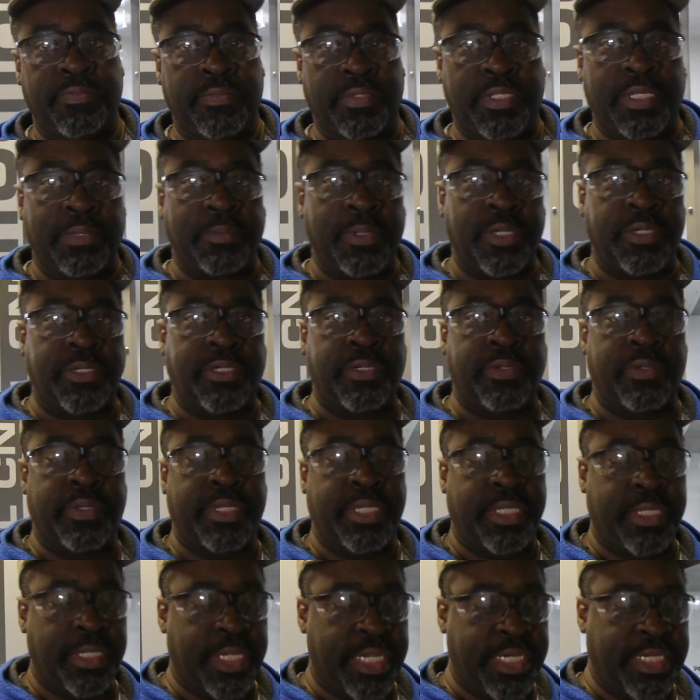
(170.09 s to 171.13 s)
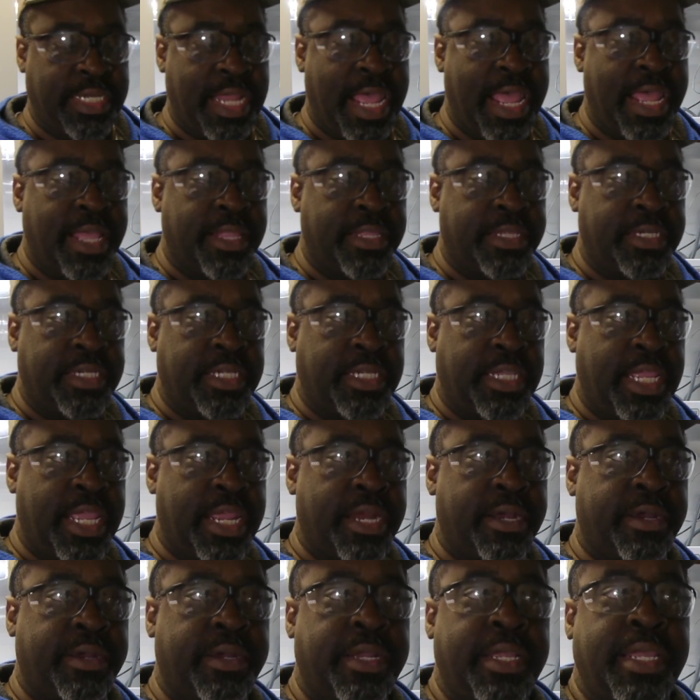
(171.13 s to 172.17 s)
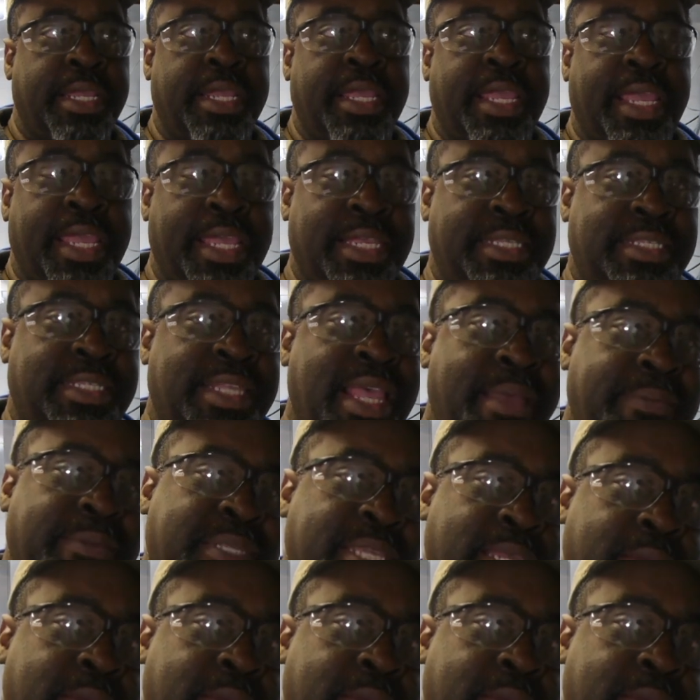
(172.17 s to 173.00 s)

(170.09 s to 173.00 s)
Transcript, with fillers: similar to a, a dial indicator, except